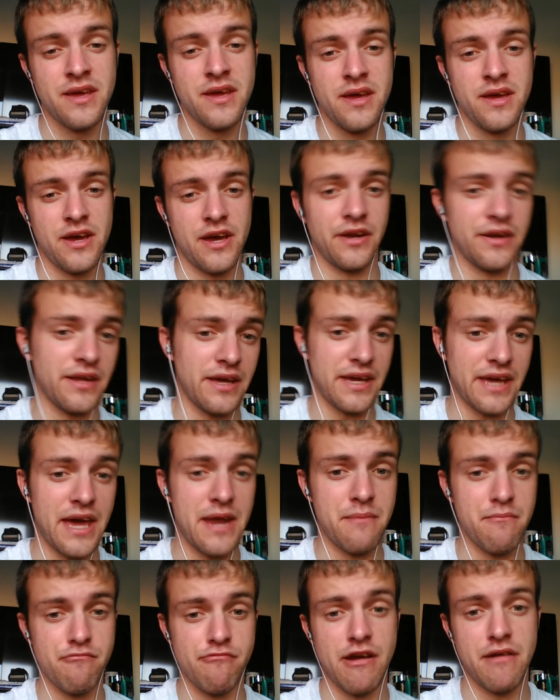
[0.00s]
And again,
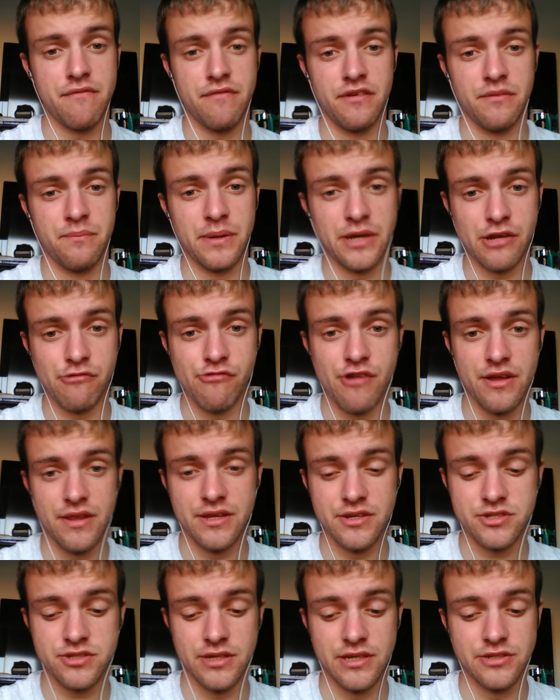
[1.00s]
Brentford have been great this
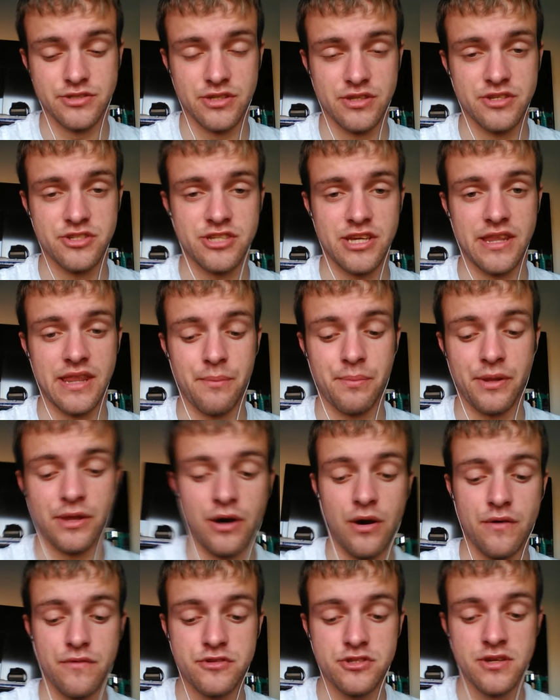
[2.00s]
season. They're sitting the
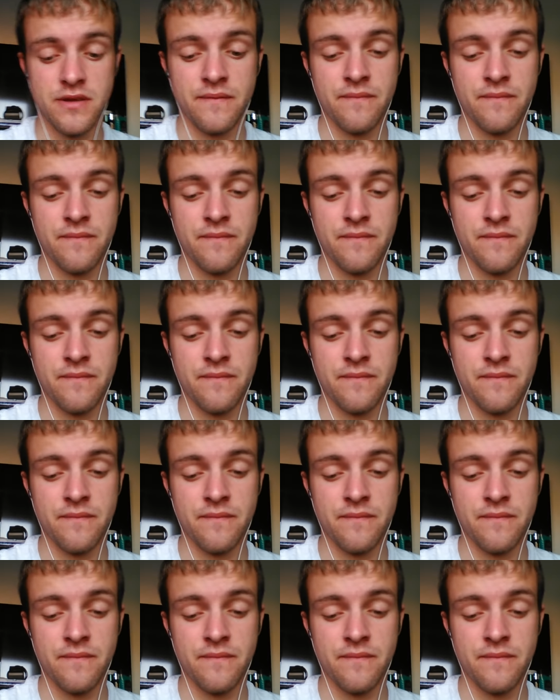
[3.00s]
playoffs.